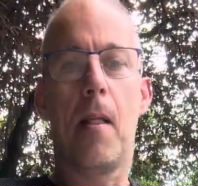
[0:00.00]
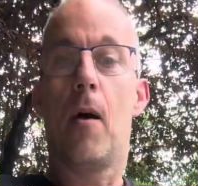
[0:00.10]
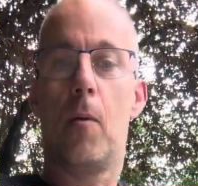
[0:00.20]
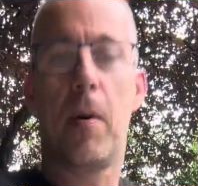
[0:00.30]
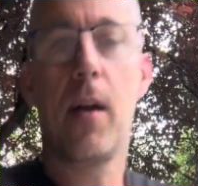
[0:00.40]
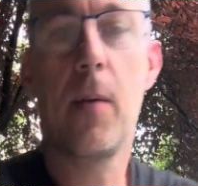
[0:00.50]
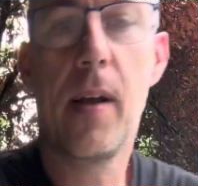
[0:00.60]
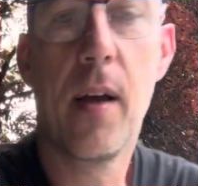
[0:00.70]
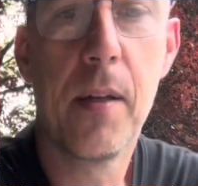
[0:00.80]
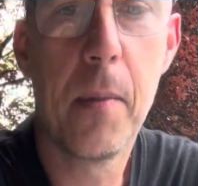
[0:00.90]
oh, by the way,
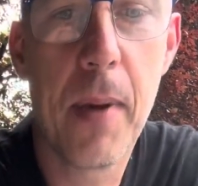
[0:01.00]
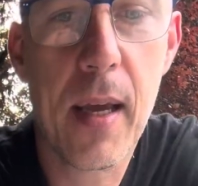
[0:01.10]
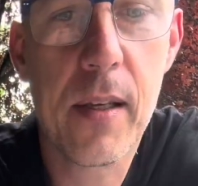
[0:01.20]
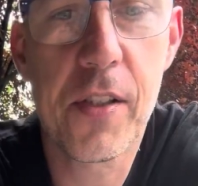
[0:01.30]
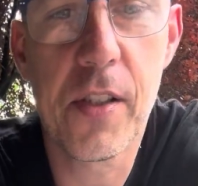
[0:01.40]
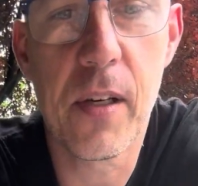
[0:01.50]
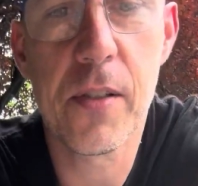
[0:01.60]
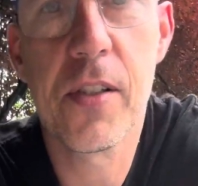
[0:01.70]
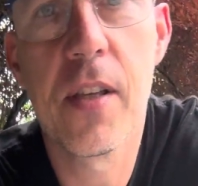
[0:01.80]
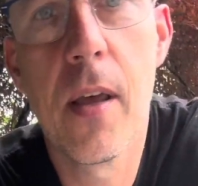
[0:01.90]
on the back it
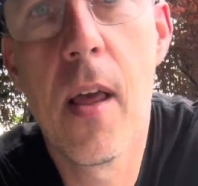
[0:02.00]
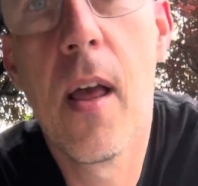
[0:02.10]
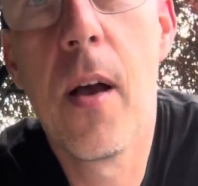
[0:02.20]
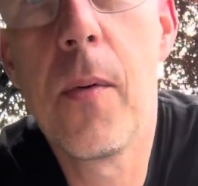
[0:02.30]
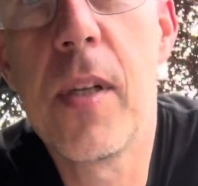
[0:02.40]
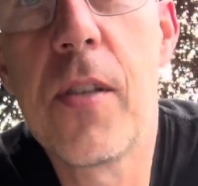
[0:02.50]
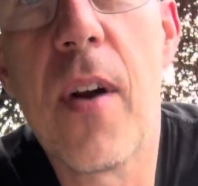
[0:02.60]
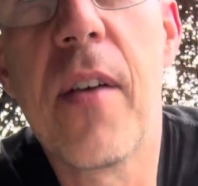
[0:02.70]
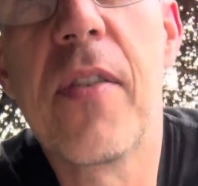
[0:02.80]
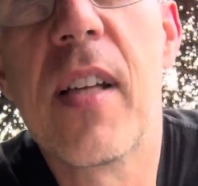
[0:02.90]
shows which
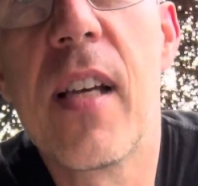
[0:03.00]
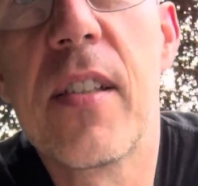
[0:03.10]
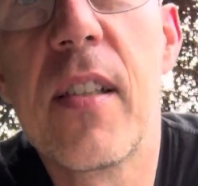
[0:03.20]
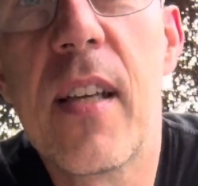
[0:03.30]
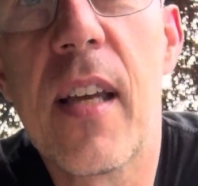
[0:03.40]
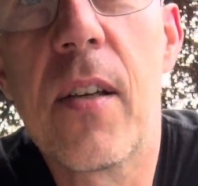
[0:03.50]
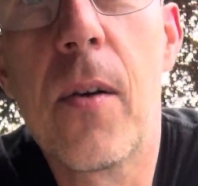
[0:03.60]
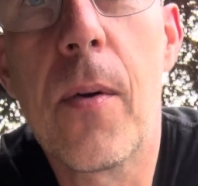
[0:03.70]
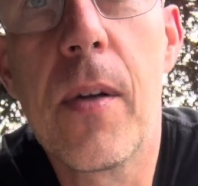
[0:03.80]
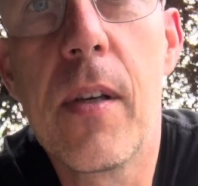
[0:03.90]
driver's license
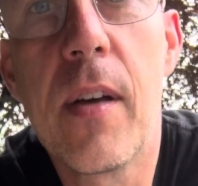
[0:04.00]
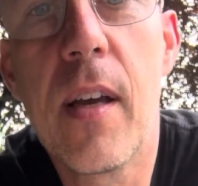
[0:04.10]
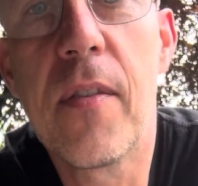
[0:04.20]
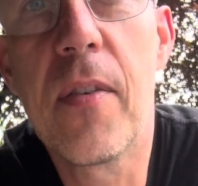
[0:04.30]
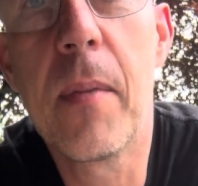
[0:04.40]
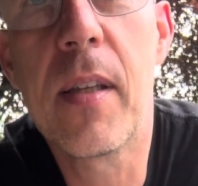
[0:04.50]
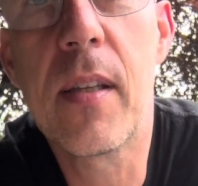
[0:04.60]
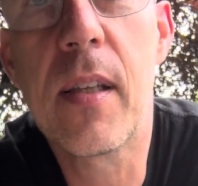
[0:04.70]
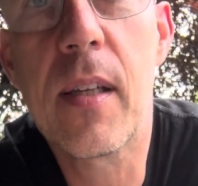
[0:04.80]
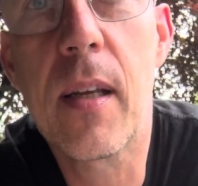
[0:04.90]
category you have, but it
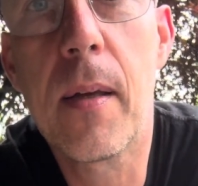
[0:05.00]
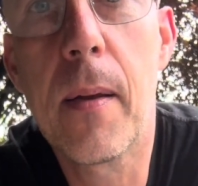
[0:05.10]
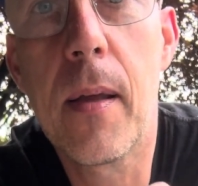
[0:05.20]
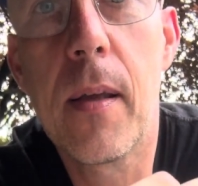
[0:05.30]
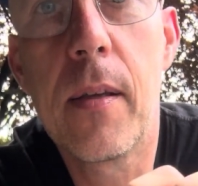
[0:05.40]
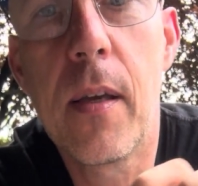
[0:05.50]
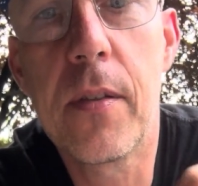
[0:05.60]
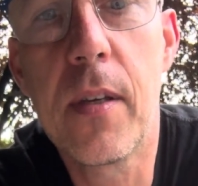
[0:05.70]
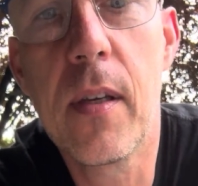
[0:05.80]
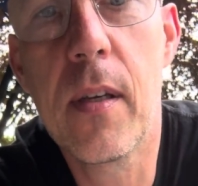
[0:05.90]
is like, you
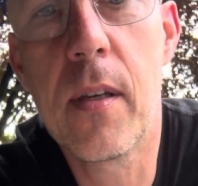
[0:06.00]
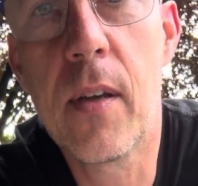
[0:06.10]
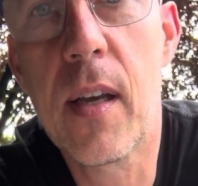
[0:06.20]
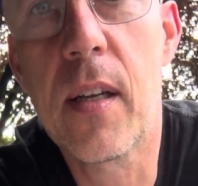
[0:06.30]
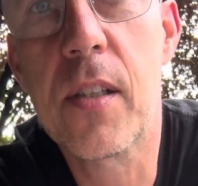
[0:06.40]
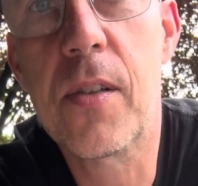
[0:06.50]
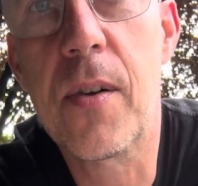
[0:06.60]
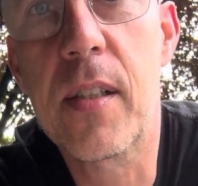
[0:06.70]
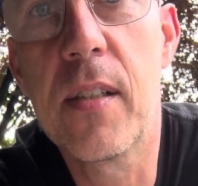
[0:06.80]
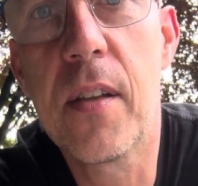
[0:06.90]
see, you cannot
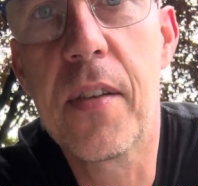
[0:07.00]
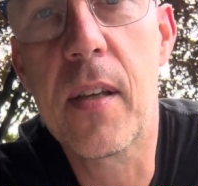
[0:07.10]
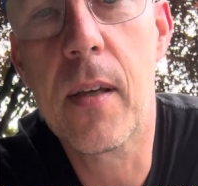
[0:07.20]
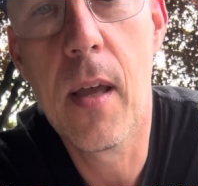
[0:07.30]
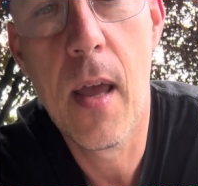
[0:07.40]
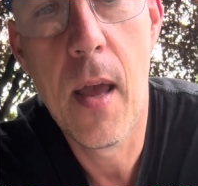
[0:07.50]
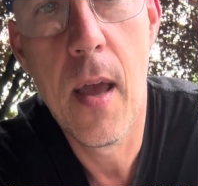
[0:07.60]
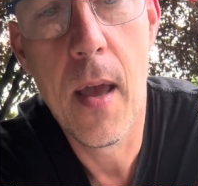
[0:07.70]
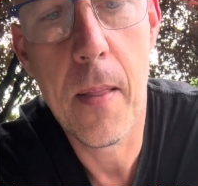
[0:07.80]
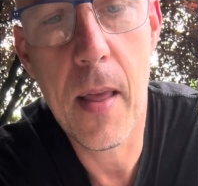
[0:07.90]
scratch nothing.
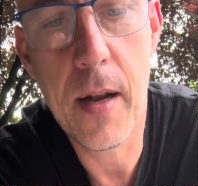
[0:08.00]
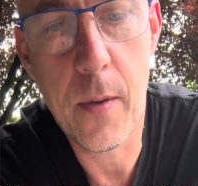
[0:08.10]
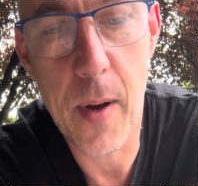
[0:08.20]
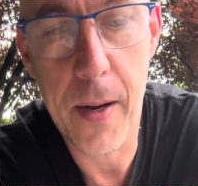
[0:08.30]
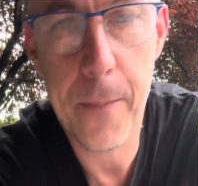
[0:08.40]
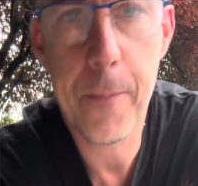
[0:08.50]
Anyway,